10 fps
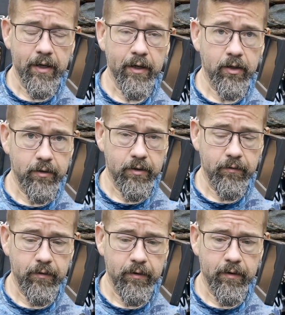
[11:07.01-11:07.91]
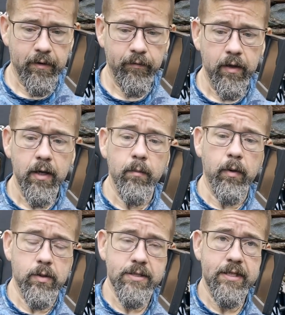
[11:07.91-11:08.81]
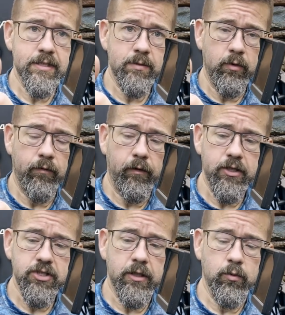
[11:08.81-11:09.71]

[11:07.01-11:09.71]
Now, I could have turned it off, but it was getting some reflection.